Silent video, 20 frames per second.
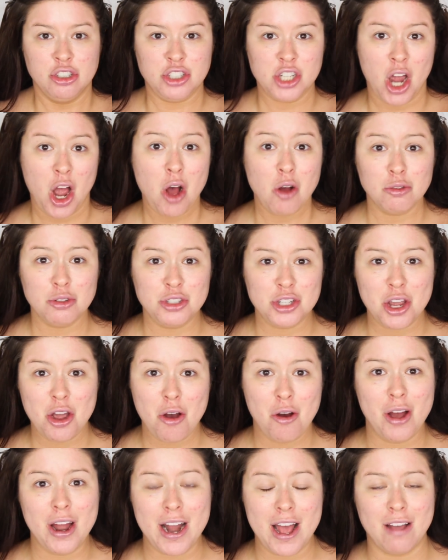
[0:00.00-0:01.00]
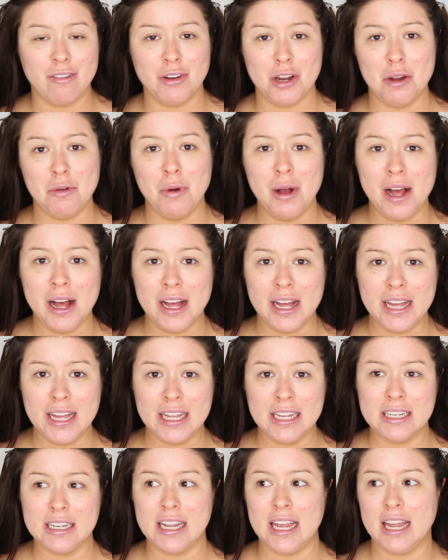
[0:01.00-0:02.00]
don't do it,
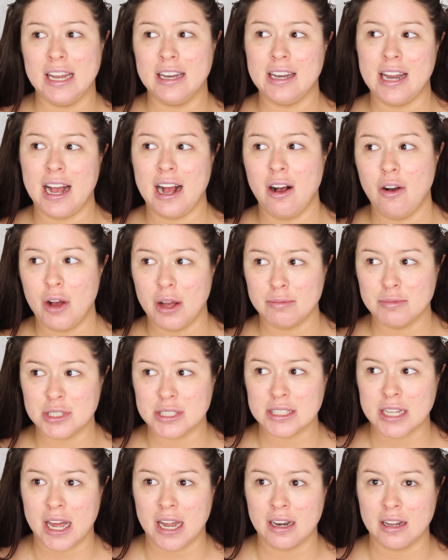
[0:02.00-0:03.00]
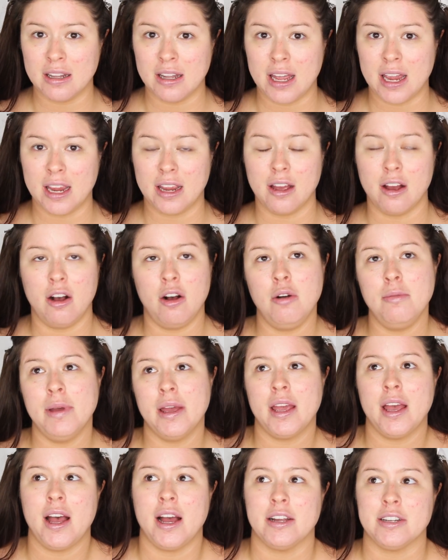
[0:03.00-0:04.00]
everyone! And now I'm just kind of like, oh
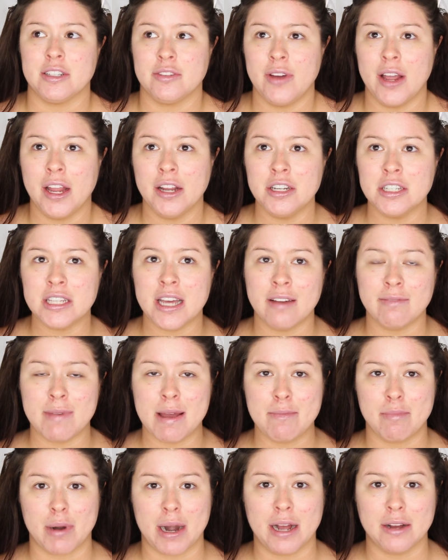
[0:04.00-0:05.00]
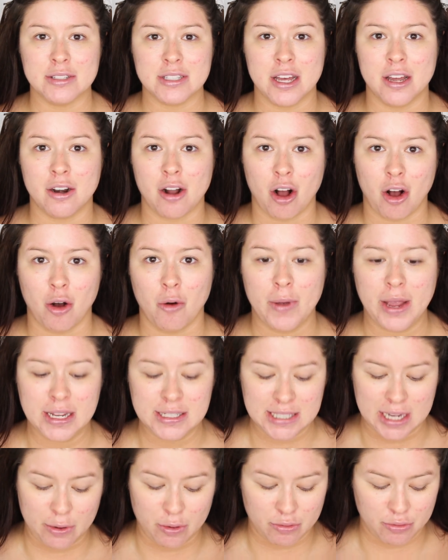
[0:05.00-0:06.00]
my gosh, if I could just have my brows on
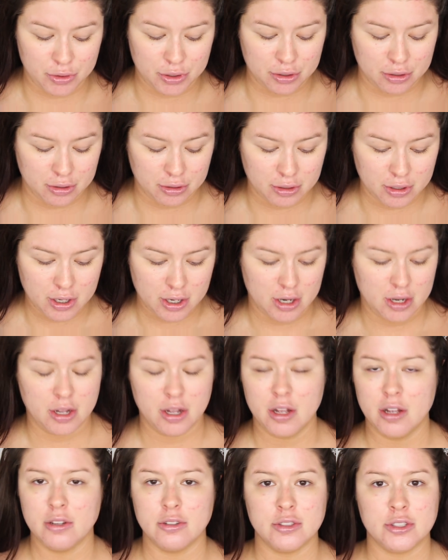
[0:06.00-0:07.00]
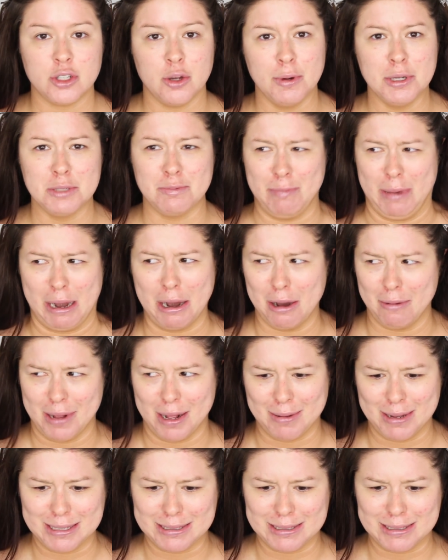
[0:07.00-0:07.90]
always, I would feel so much better about